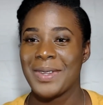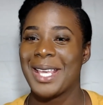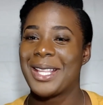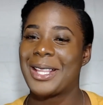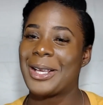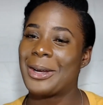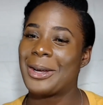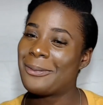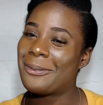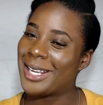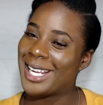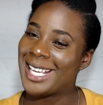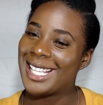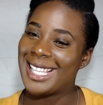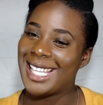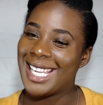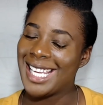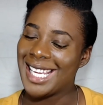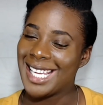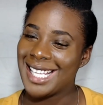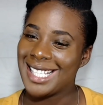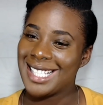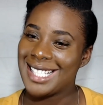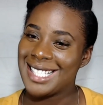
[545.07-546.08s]
There'll be a
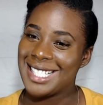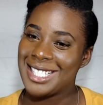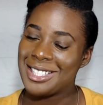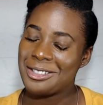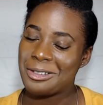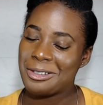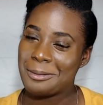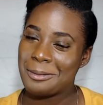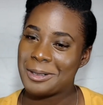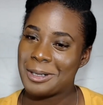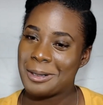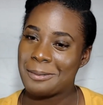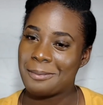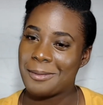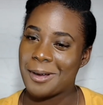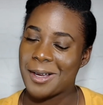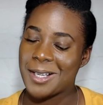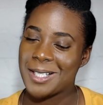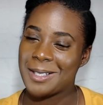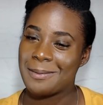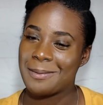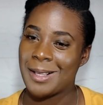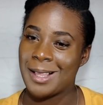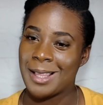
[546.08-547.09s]
link in the description
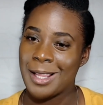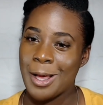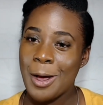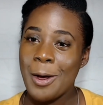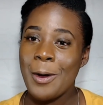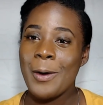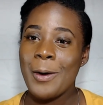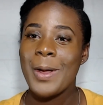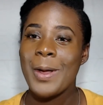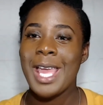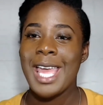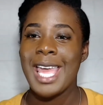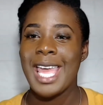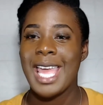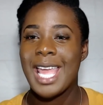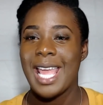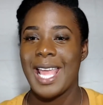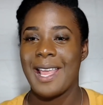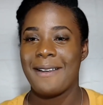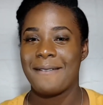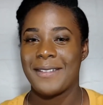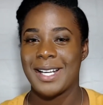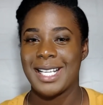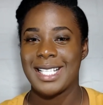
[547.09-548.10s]
box below
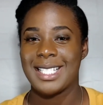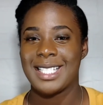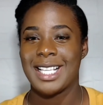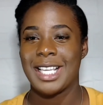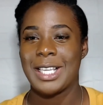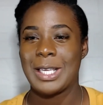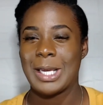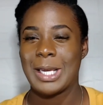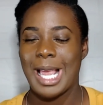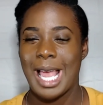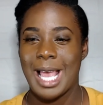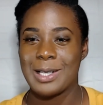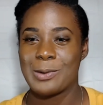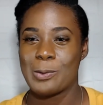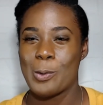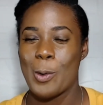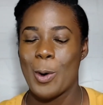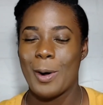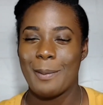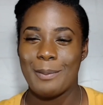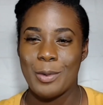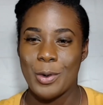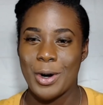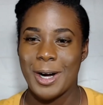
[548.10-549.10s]
if it is that you guys
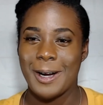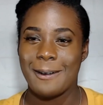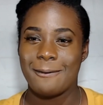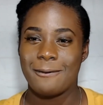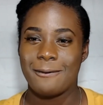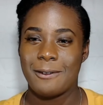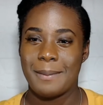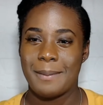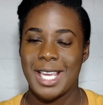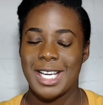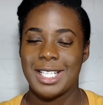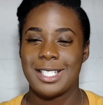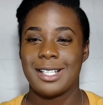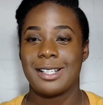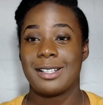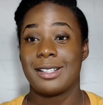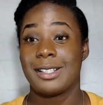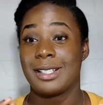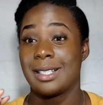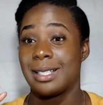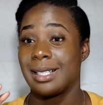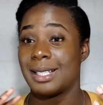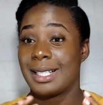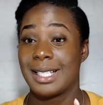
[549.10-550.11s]
want more information
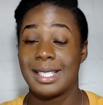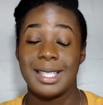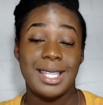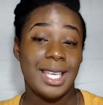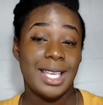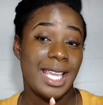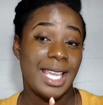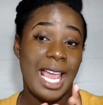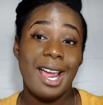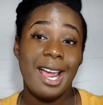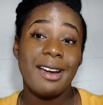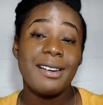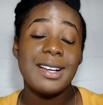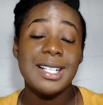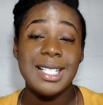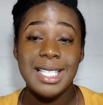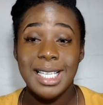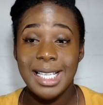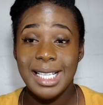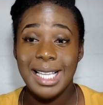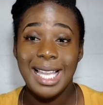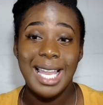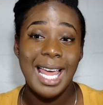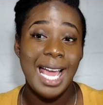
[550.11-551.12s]
on the
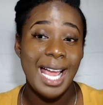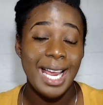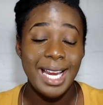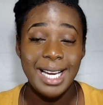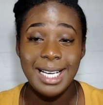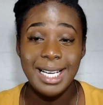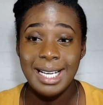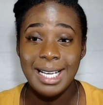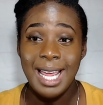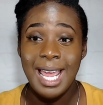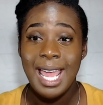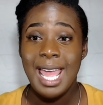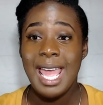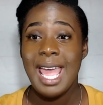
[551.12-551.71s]
Keratin line